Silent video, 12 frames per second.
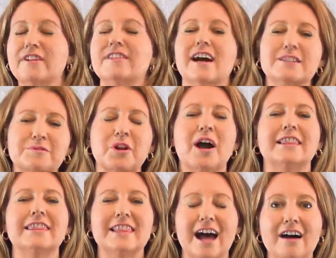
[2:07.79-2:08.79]
And that's what I
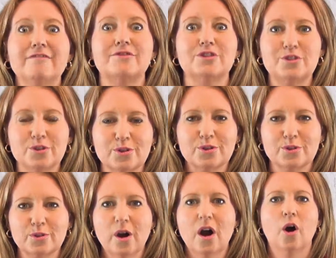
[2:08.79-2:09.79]
love to
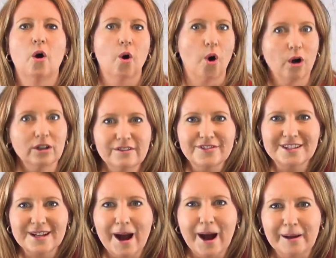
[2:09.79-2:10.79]
do all of the
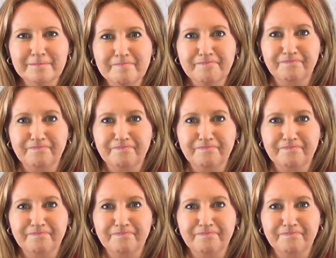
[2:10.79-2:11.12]
time.